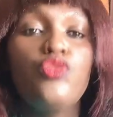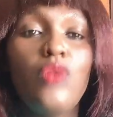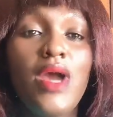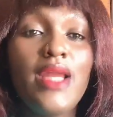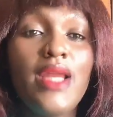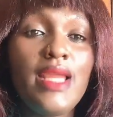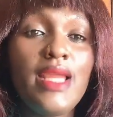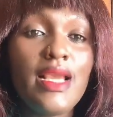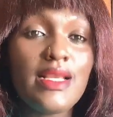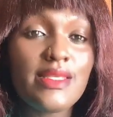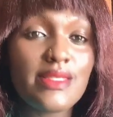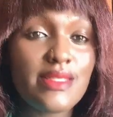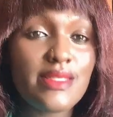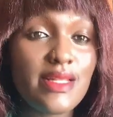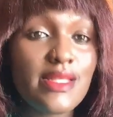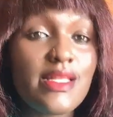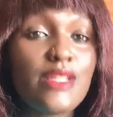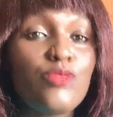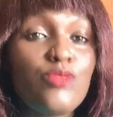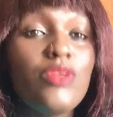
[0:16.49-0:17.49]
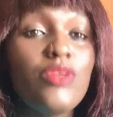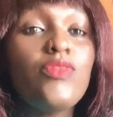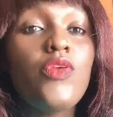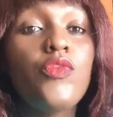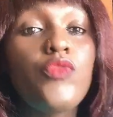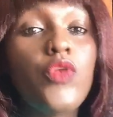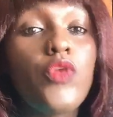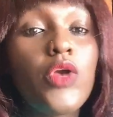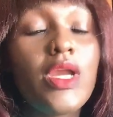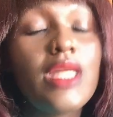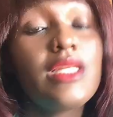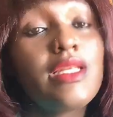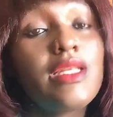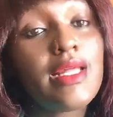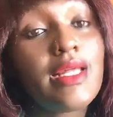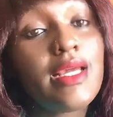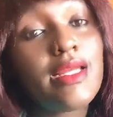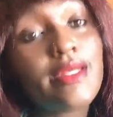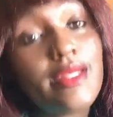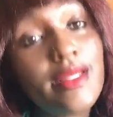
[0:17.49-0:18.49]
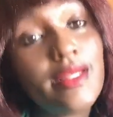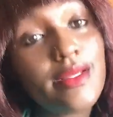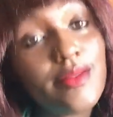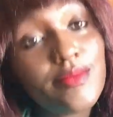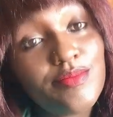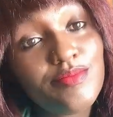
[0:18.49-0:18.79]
an extent that we even forget their day.